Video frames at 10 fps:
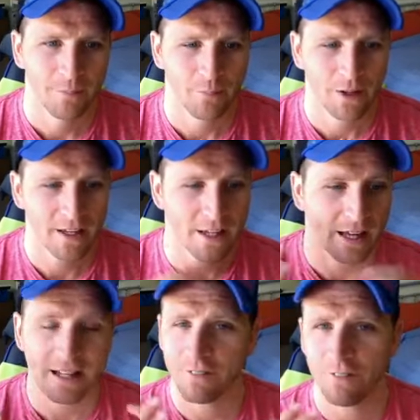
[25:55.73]
But yeah,
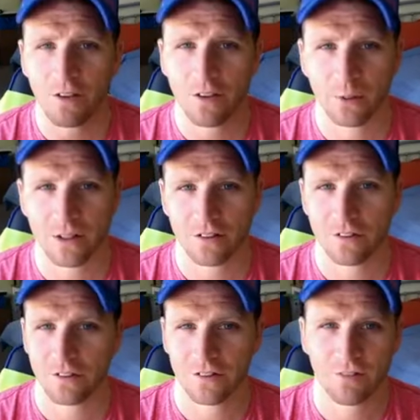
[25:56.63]
any further
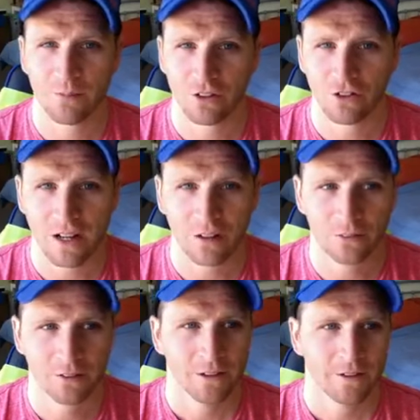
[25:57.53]
questions, just give me a
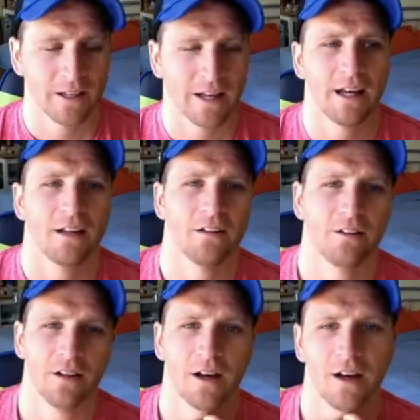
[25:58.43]
shout
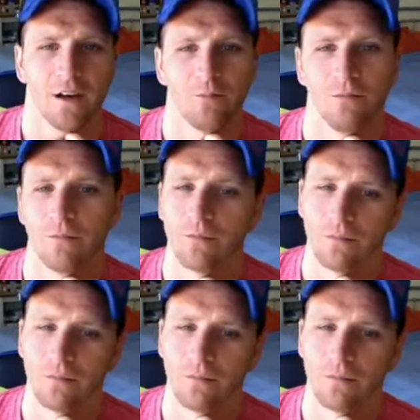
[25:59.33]
and um,